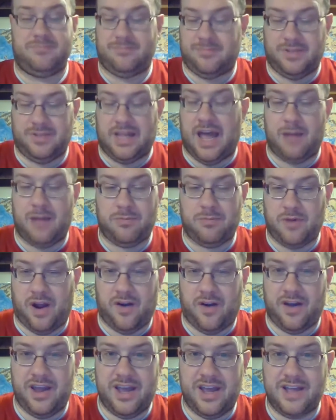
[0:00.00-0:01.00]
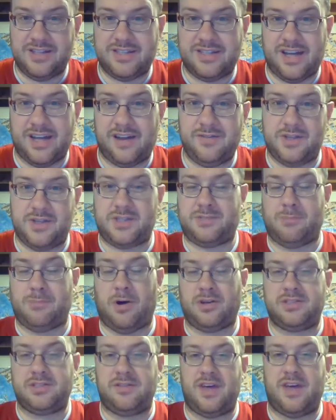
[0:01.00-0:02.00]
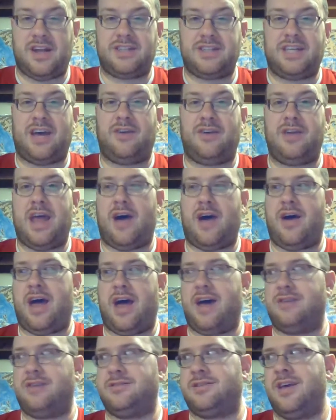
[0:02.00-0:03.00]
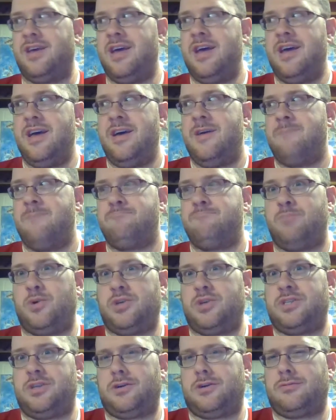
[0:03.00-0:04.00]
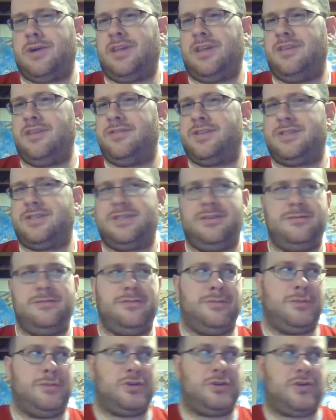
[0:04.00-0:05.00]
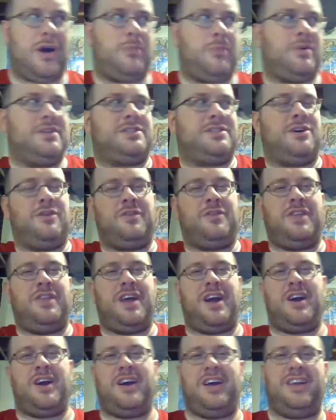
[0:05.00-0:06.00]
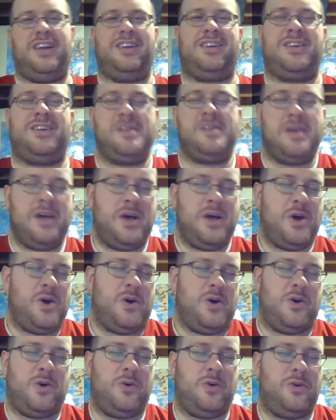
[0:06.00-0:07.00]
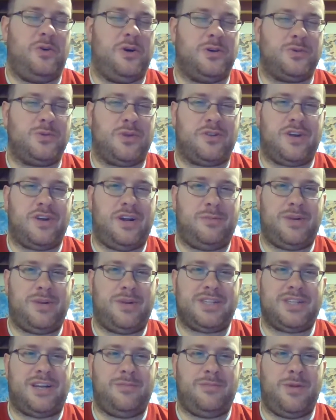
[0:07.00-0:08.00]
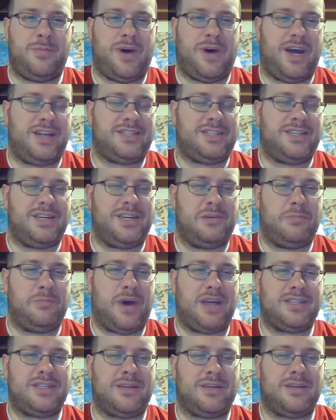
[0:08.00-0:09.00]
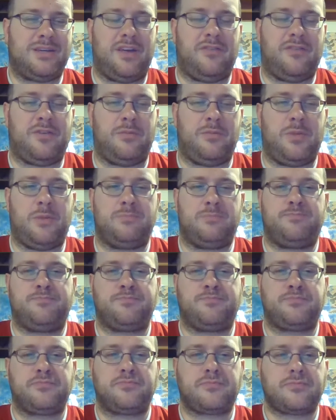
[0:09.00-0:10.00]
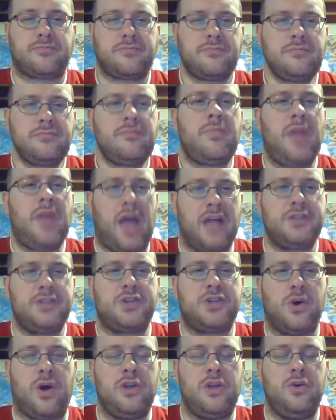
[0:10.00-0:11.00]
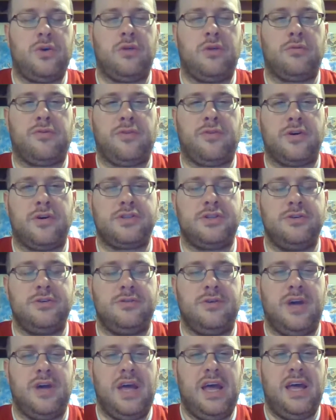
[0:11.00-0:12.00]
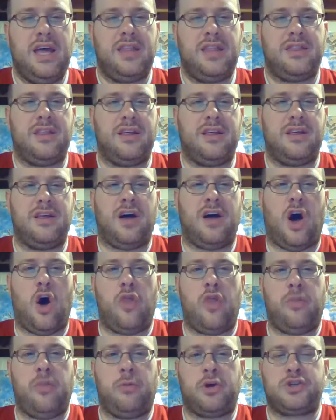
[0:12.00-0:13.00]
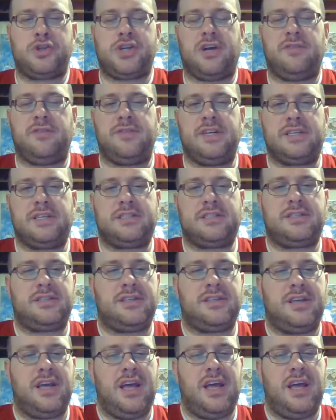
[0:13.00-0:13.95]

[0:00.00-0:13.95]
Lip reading: library inside of this small savannah town now has books that are relevant to the metropolis over there, and who knows whether anybody's going to be by to buy something from them, and so on. You can refer to the on the bookshelf list